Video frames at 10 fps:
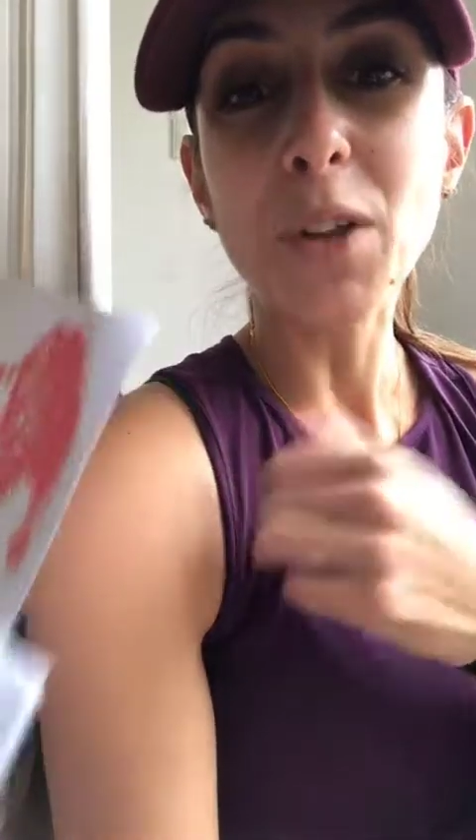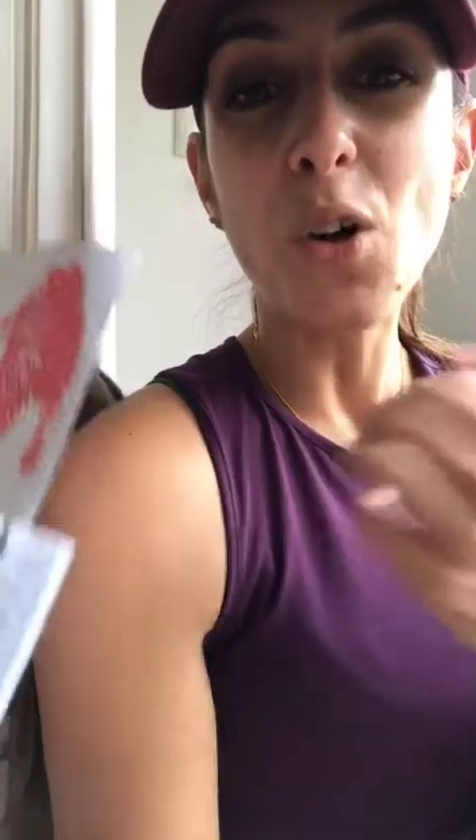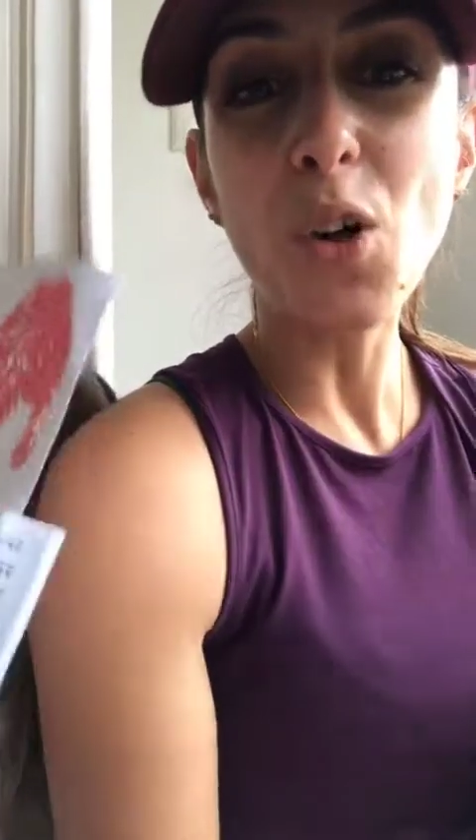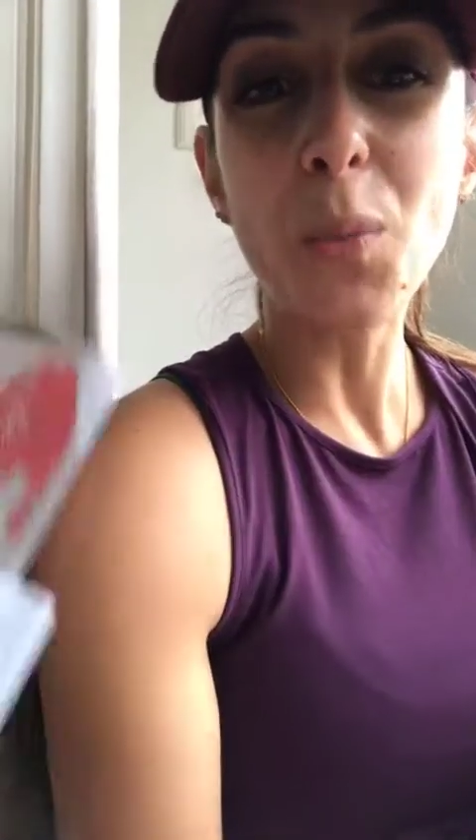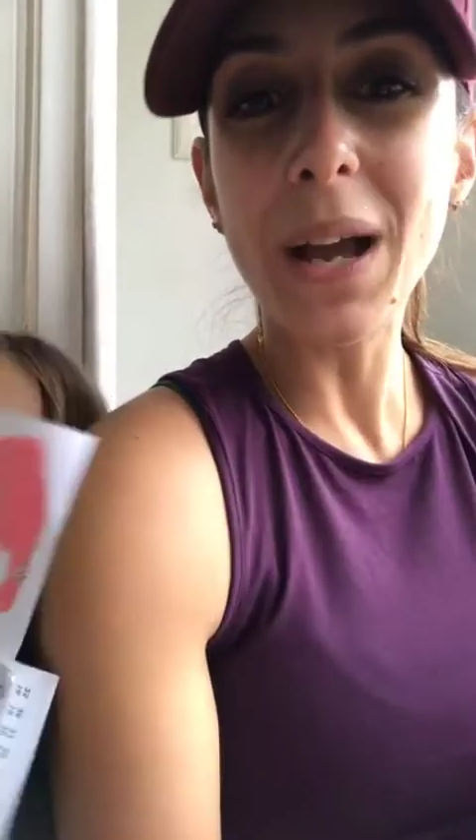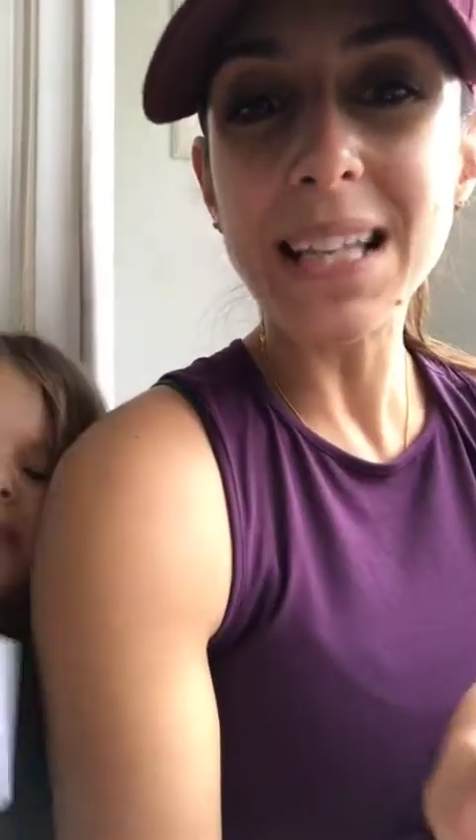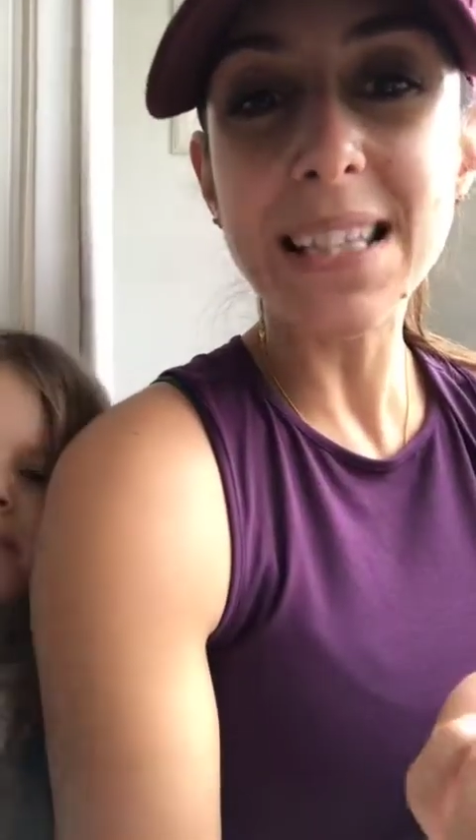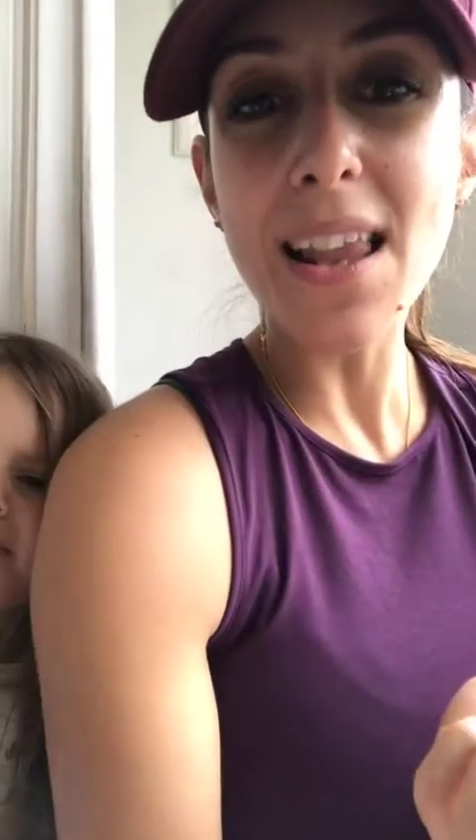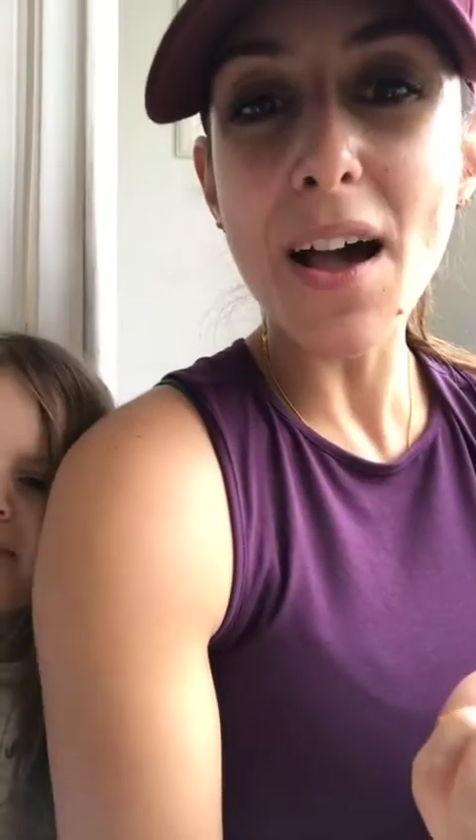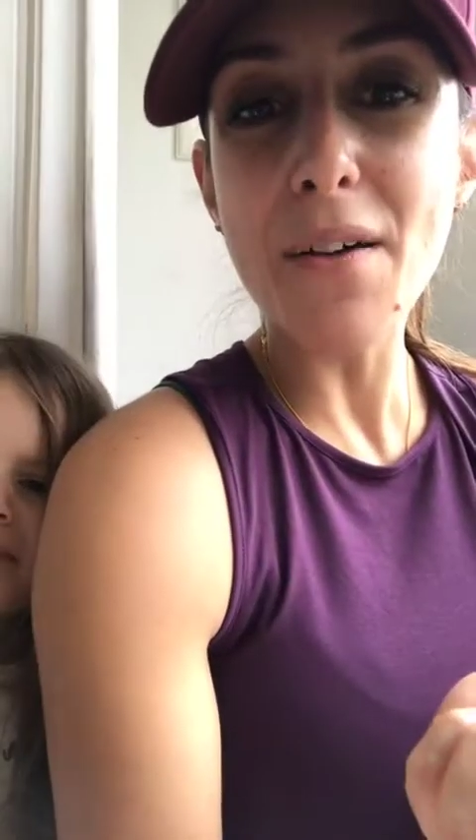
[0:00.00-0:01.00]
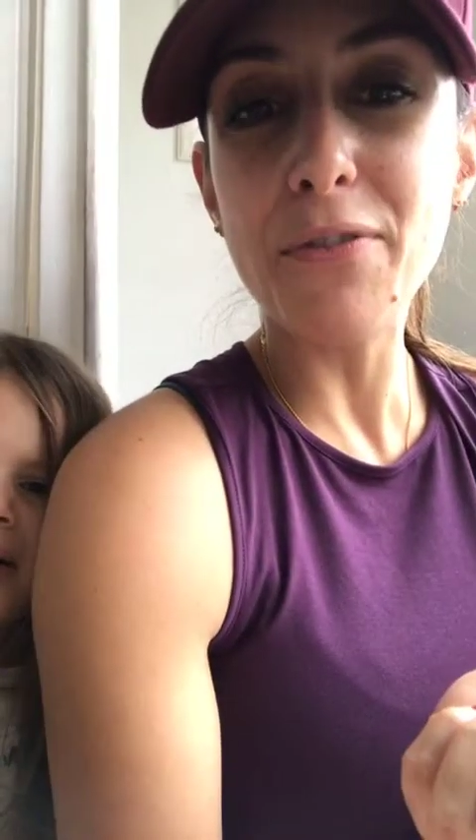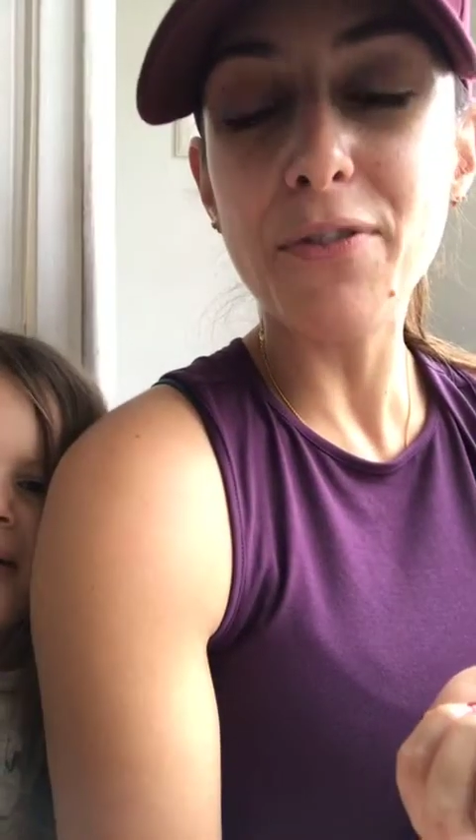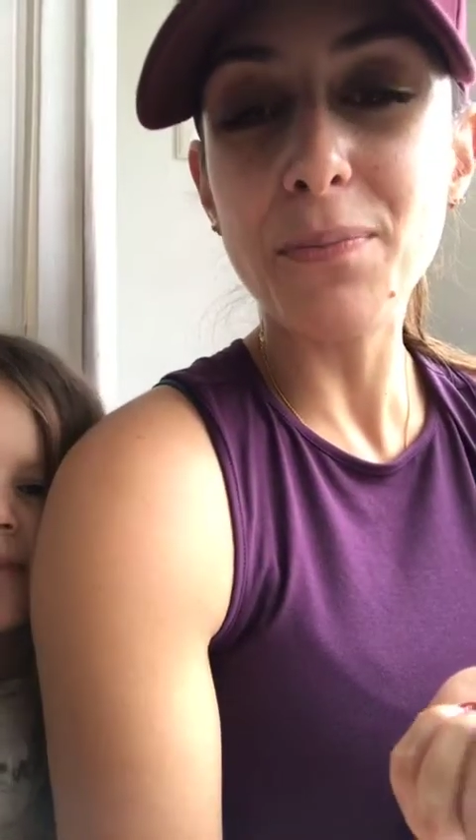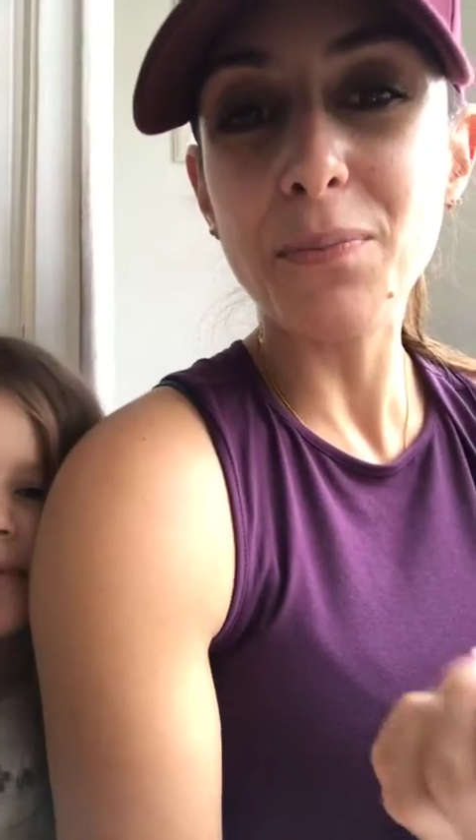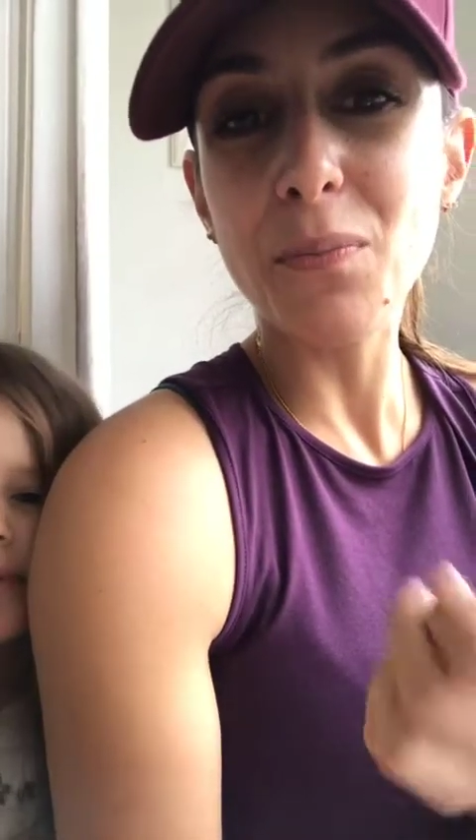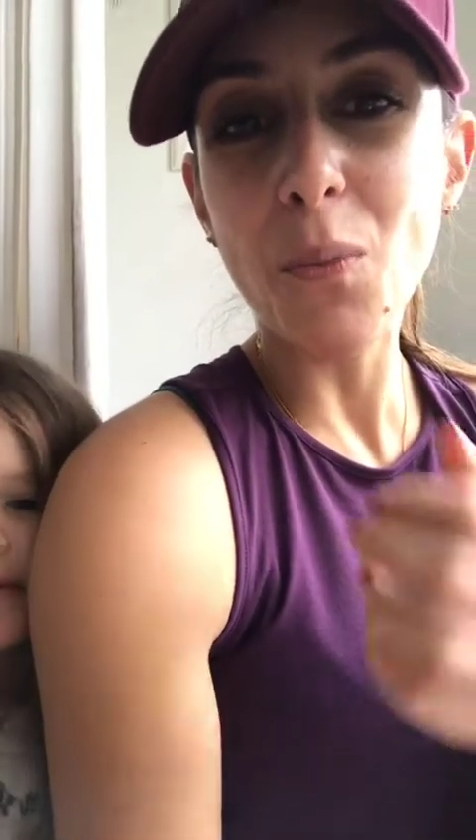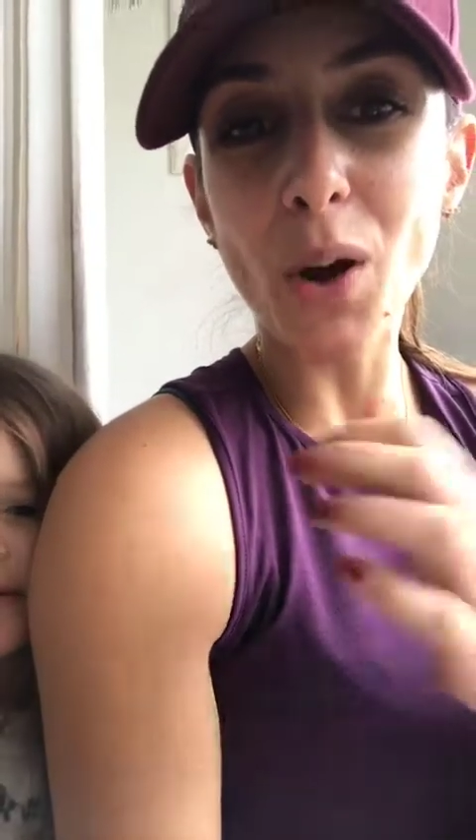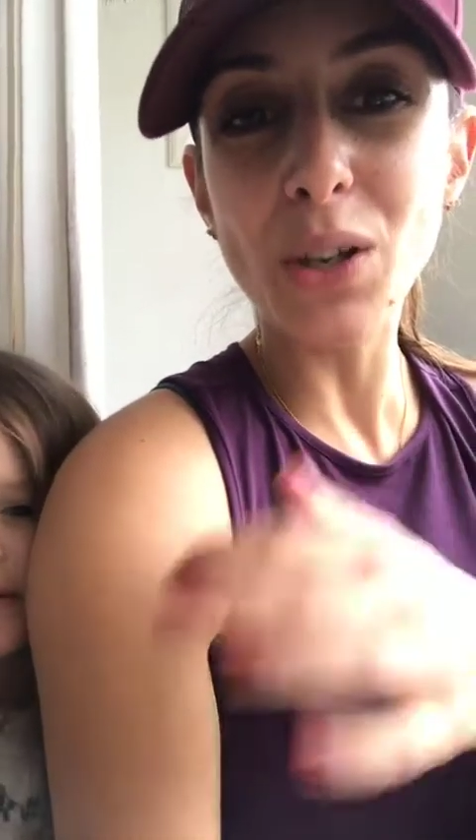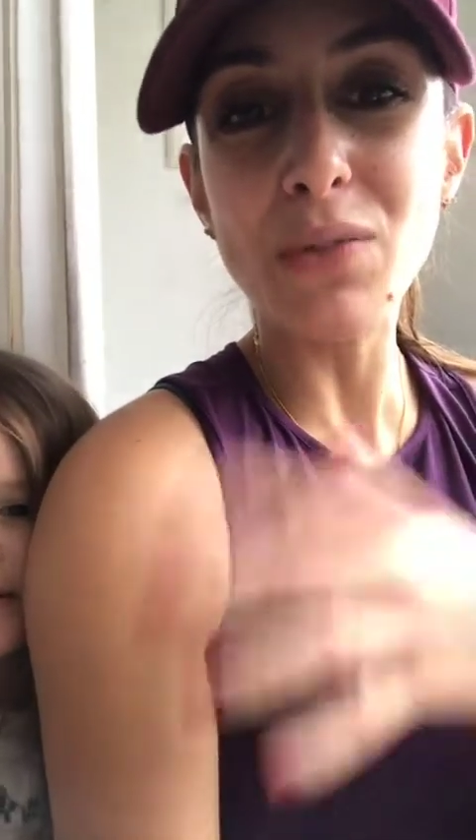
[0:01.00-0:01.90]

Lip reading: always love what